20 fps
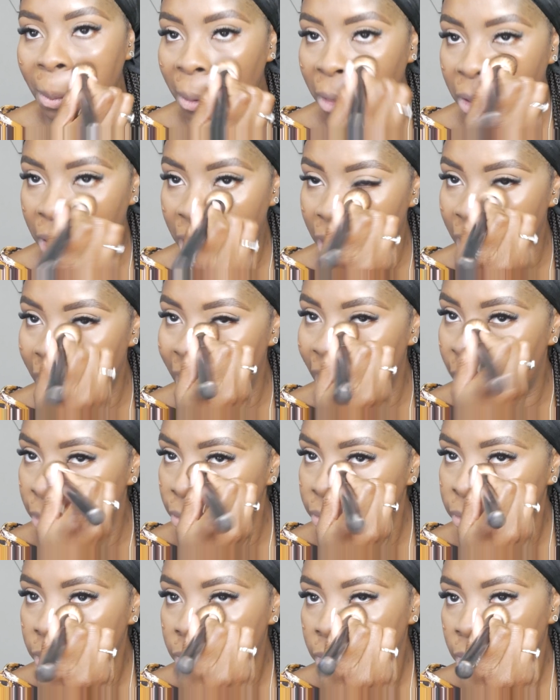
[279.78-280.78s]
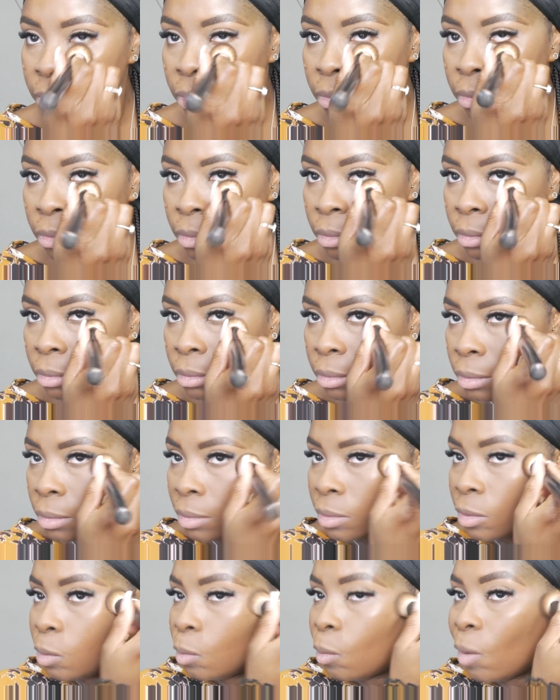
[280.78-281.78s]
Look at that.
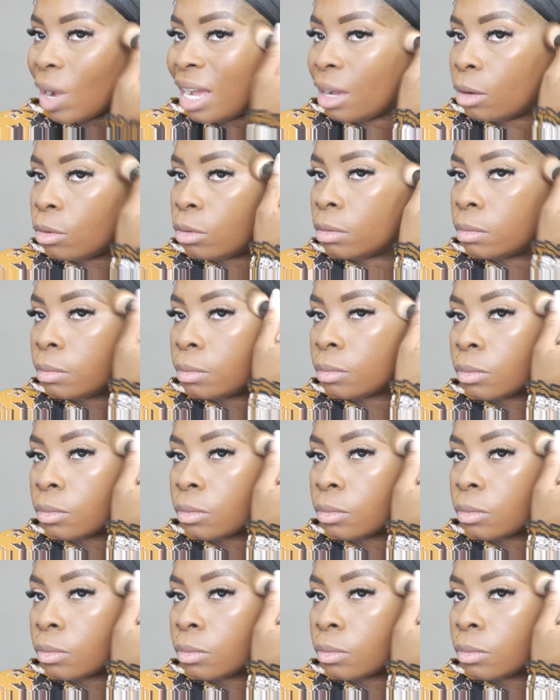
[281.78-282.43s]
Wow.